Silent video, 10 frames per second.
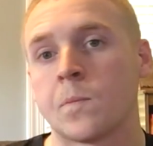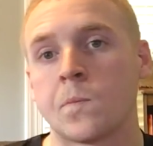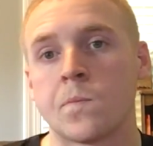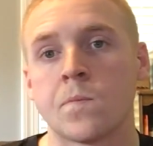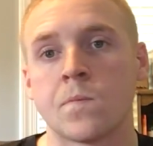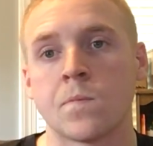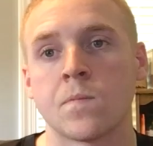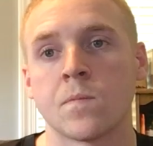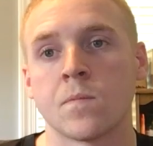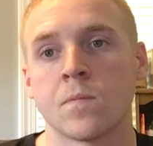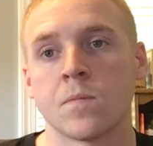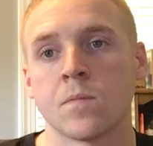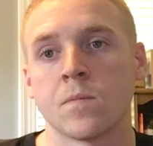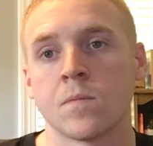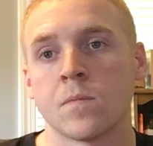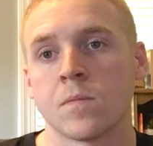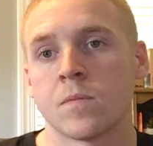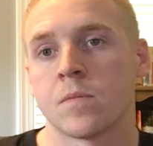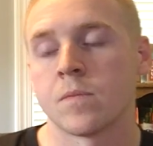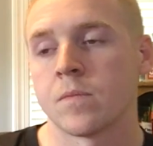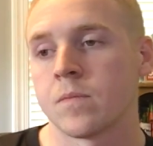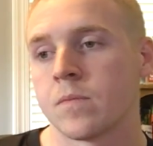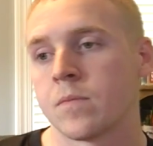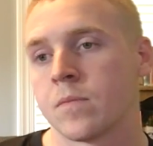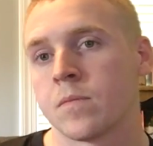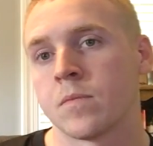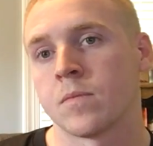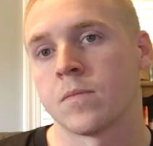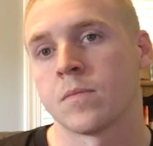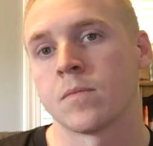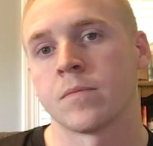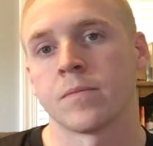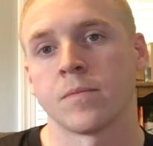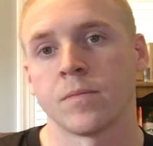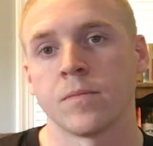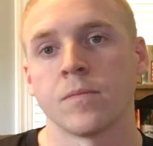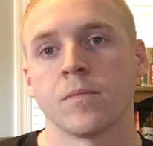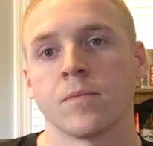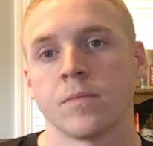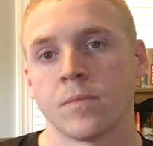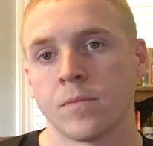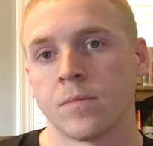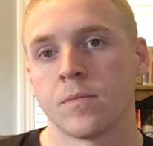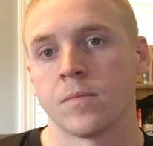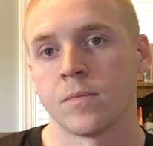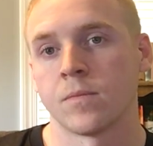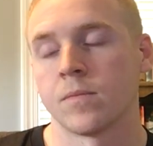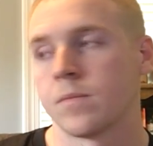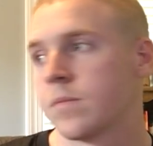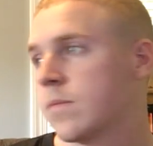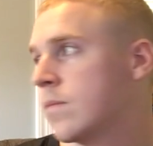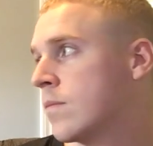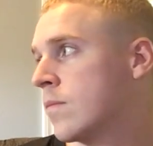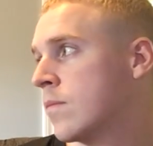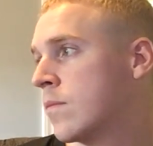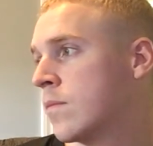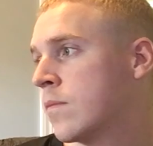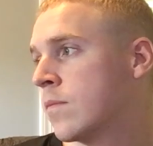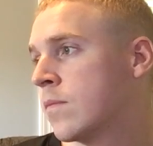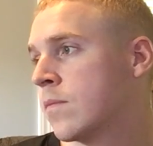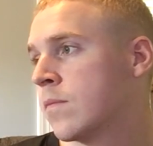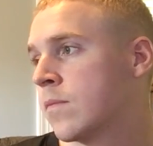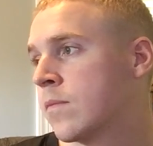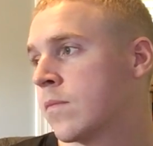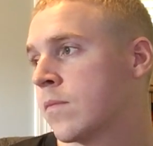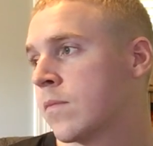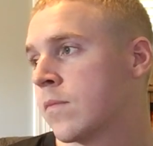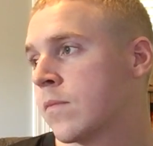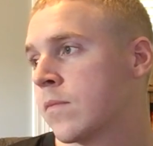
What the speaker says: This person isn't speaking.